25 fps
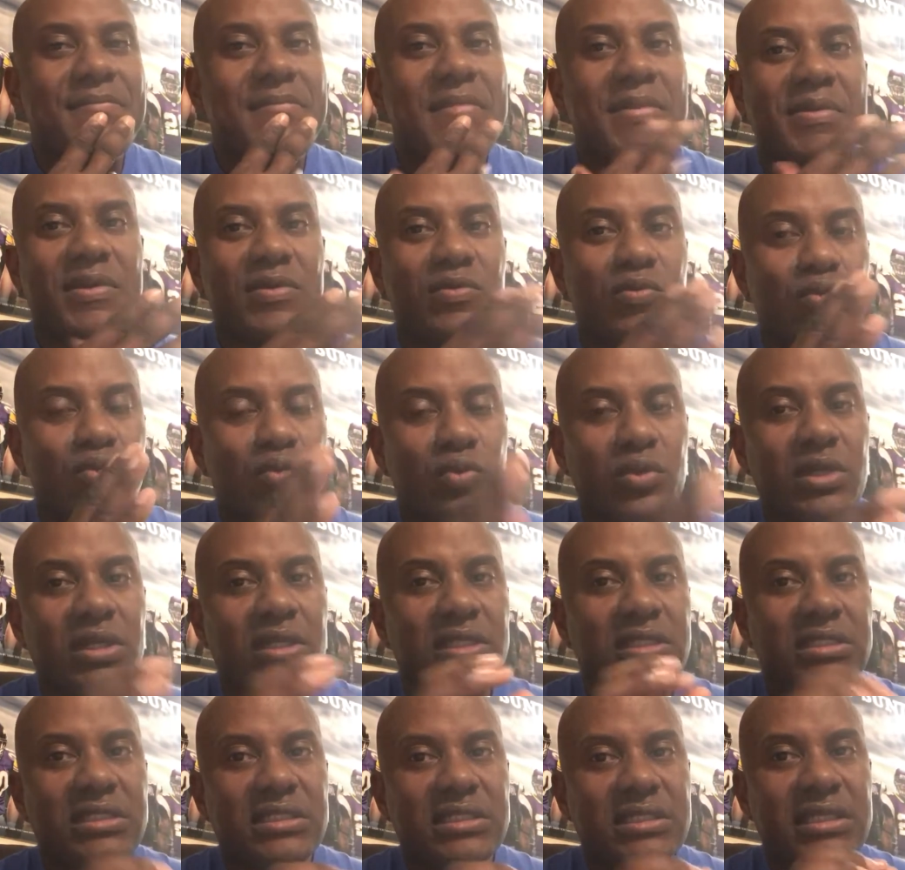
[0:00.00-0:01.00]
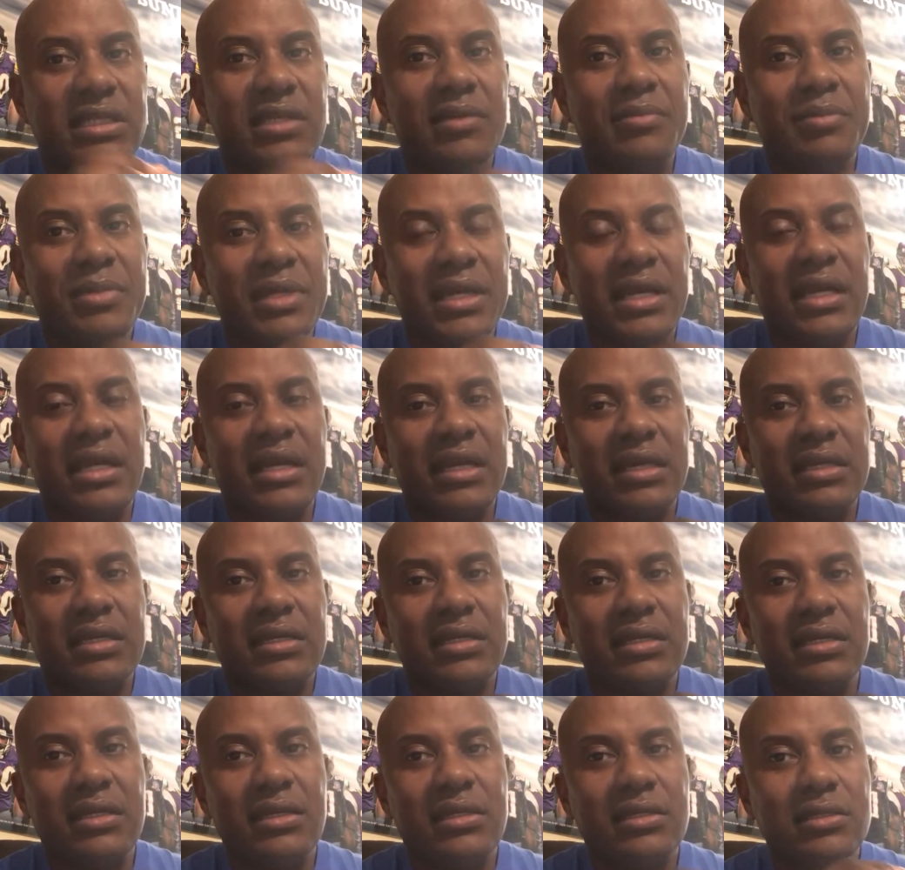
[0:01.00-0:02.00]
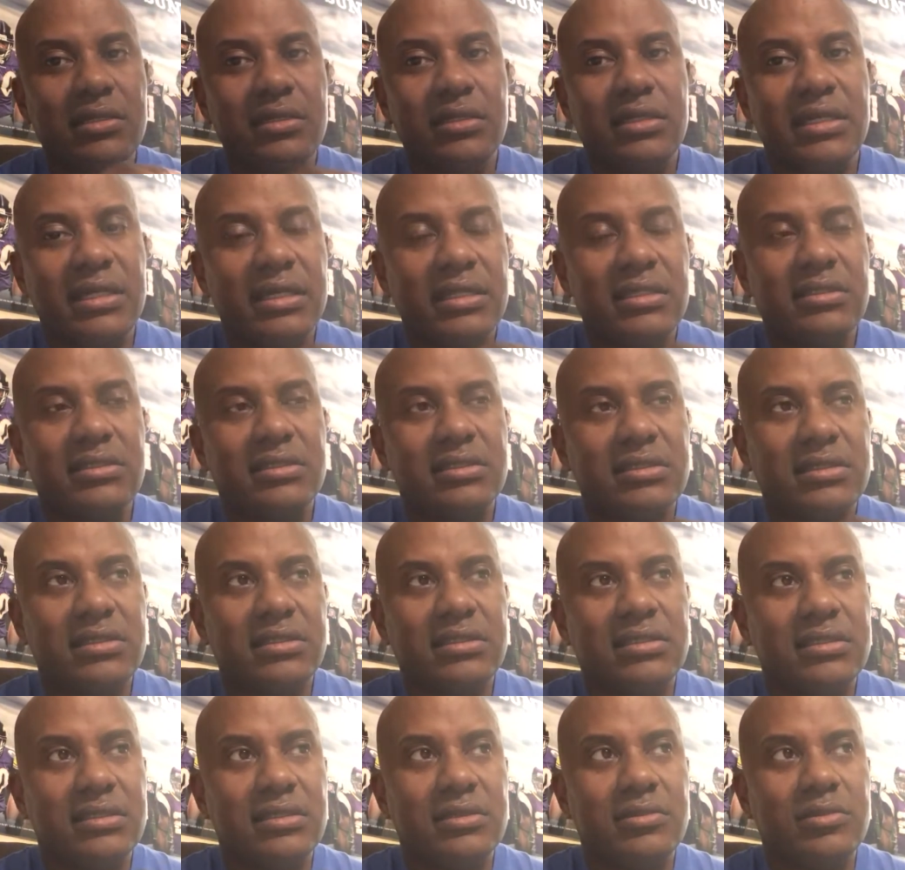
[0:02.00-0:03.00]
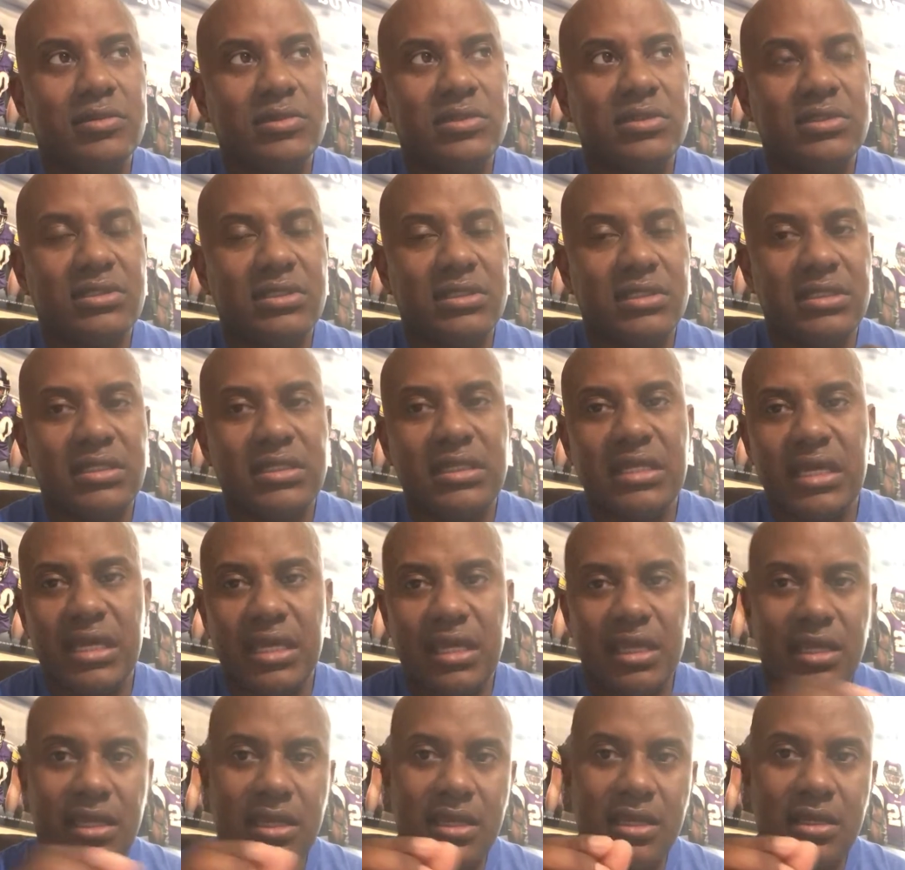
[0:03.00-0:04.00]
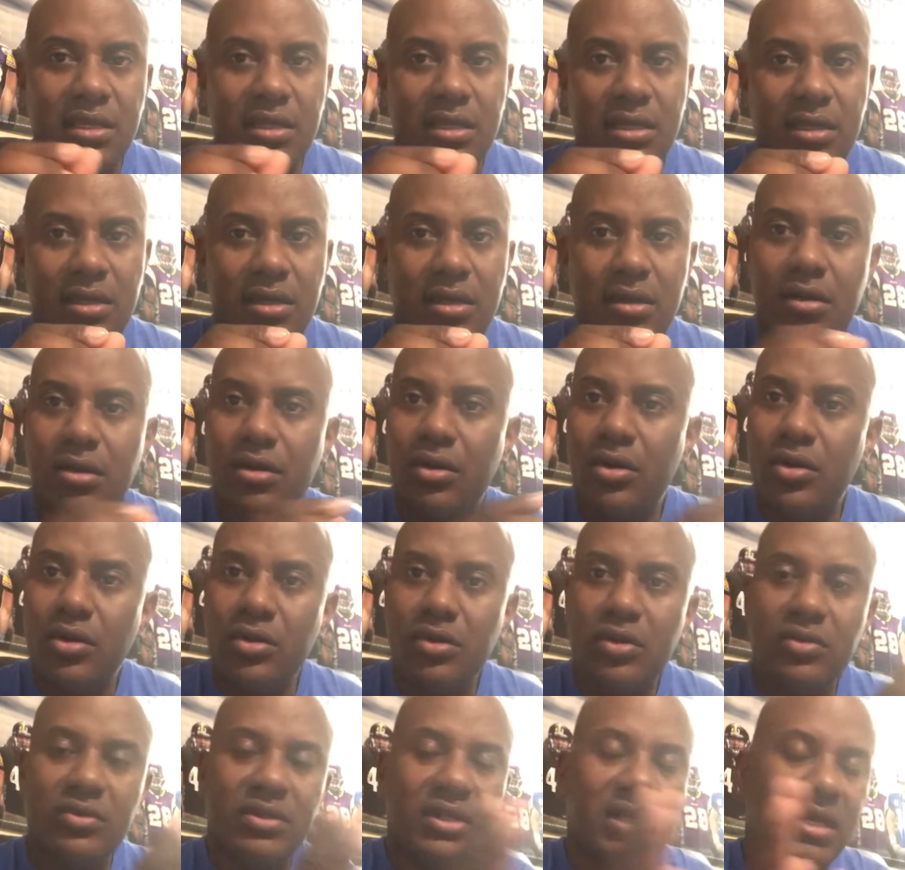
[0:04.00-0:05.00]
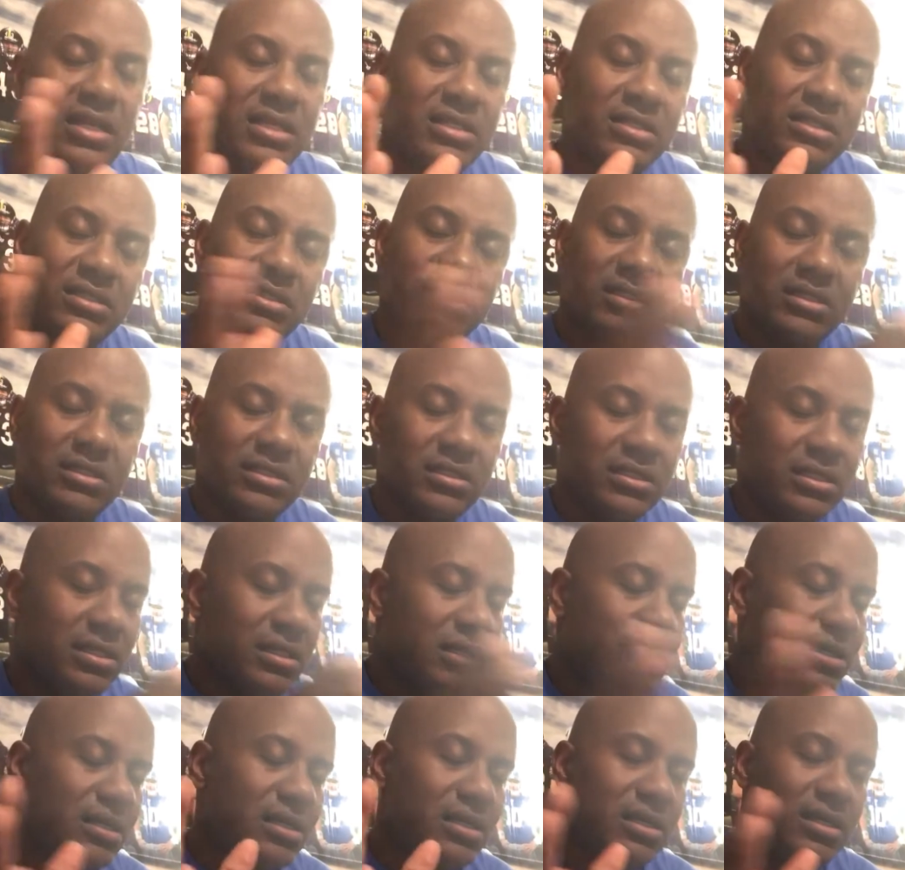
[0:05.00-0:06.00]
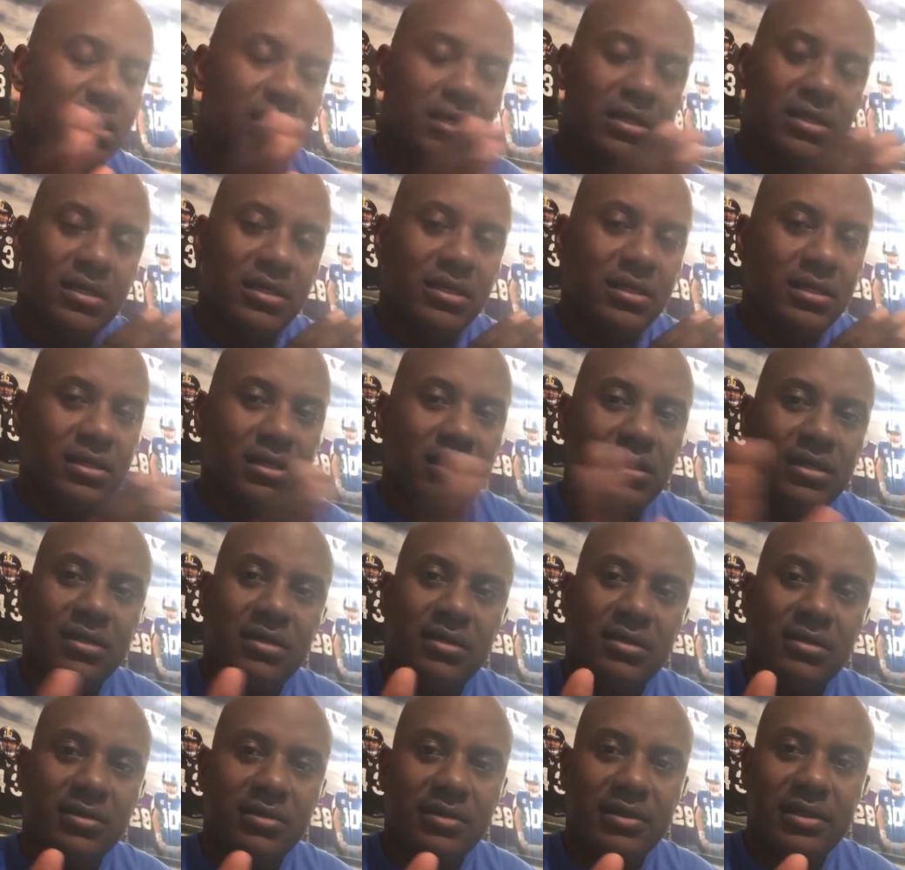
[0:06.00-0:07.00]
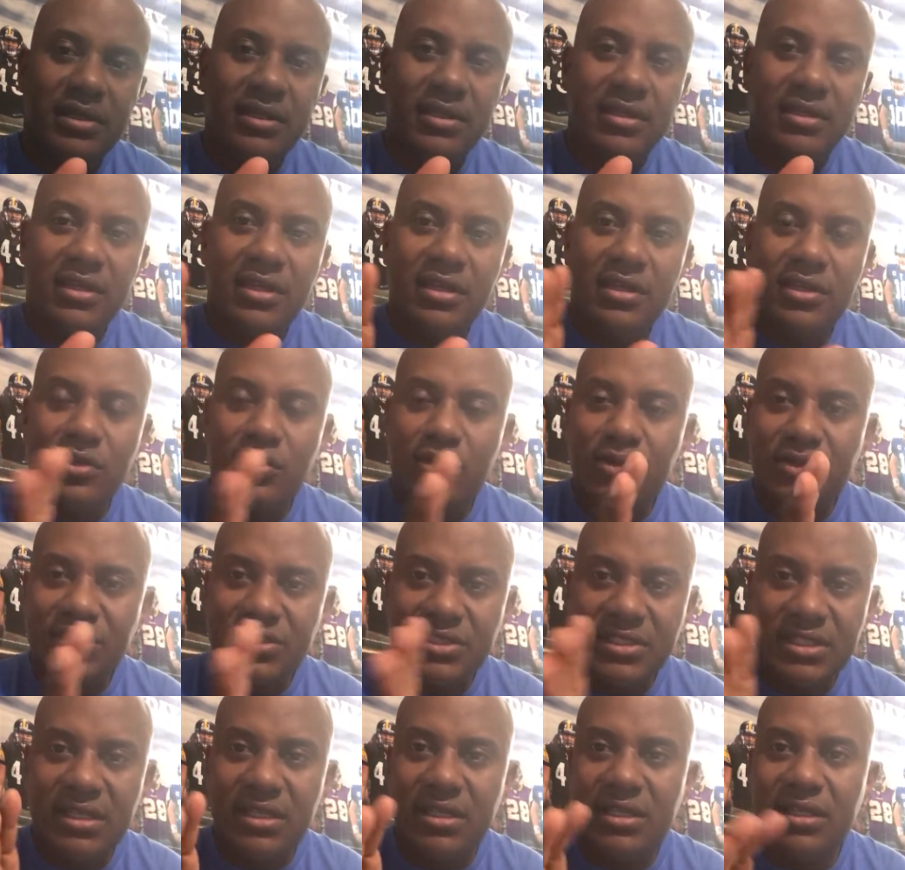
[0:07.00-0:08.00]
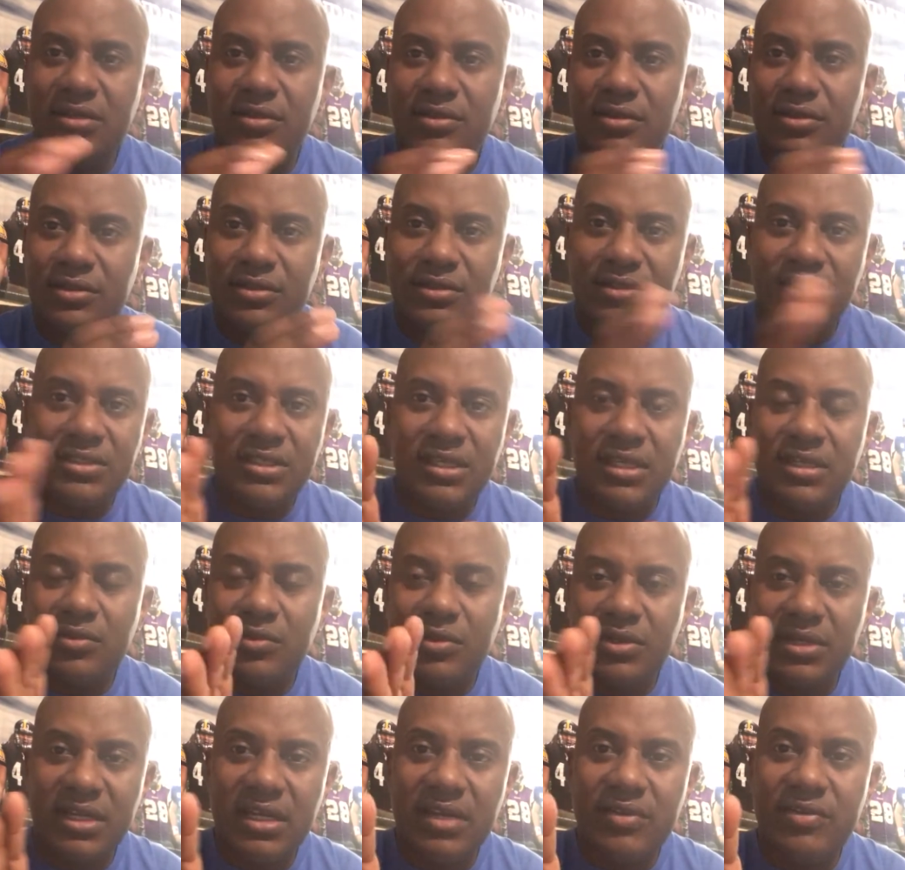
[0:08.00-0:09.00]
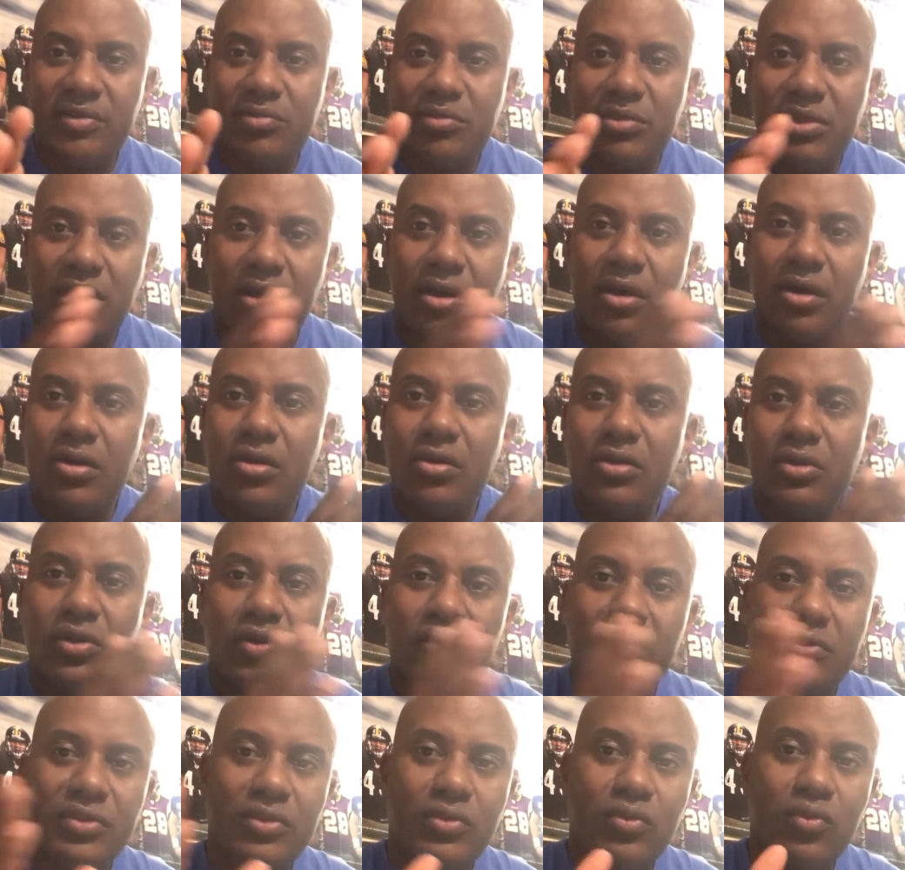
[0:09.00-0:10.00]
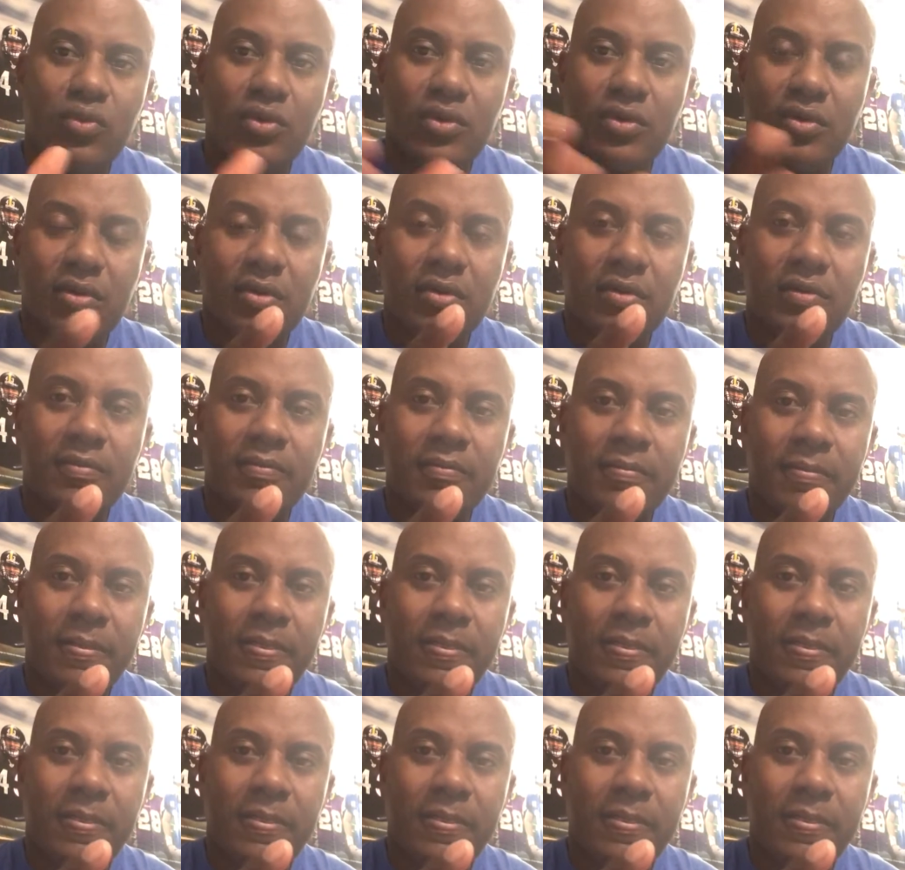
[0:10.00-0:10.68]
I mean, really sit back and look at the systems today. All, not just, you know, in your city or your state or whatever, but all over the world.